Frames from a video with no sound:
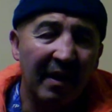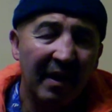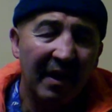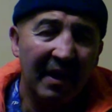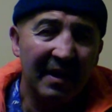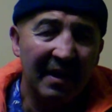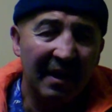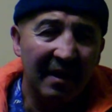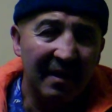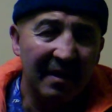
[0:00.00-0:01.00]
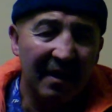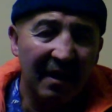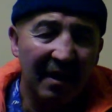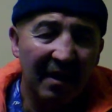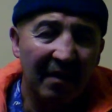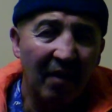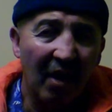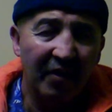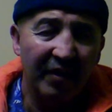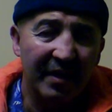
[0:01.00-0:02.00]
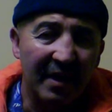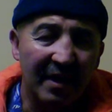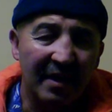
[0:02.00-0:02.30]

is a consciousness.